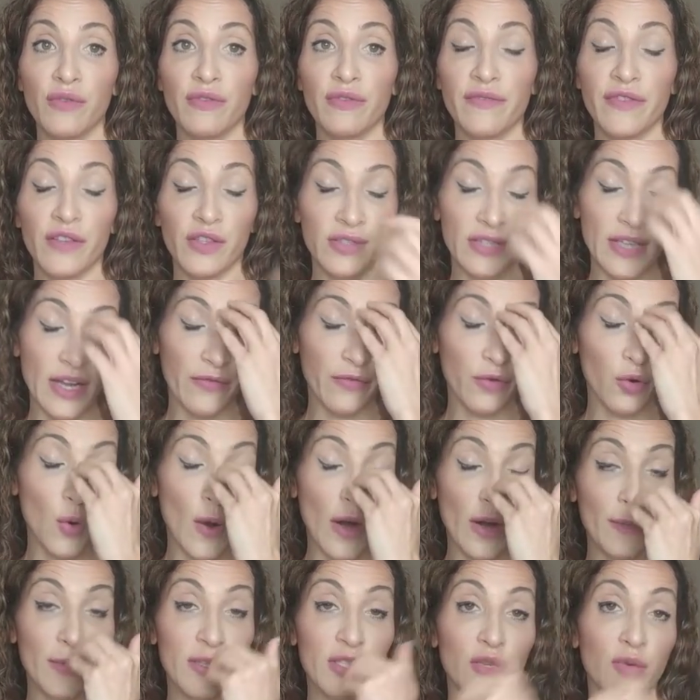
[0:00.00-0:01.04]
it fulfills staff
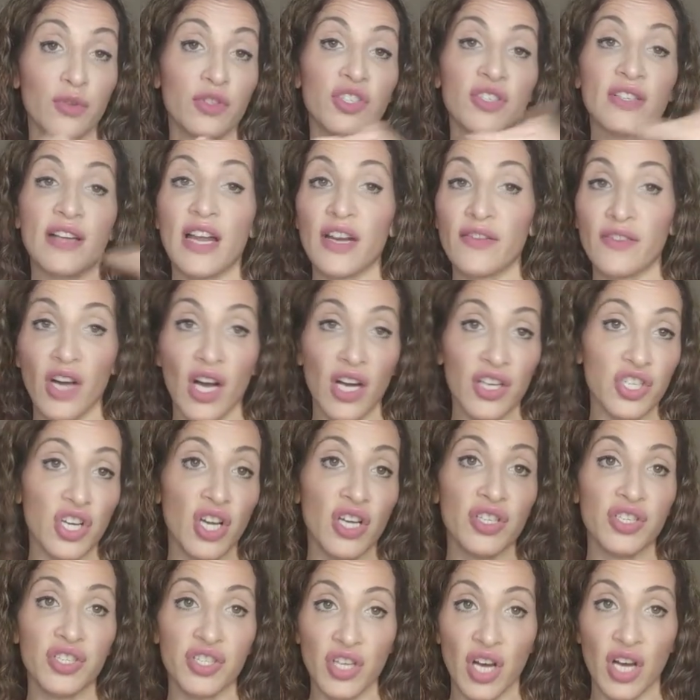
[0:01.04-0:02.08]
requirements, so it's just kind of a hush
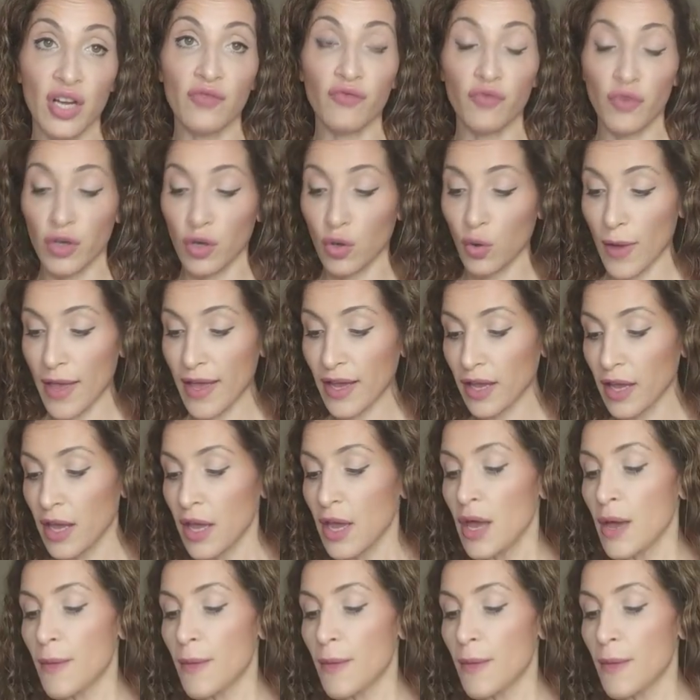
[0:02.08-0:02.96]
hush done real quick.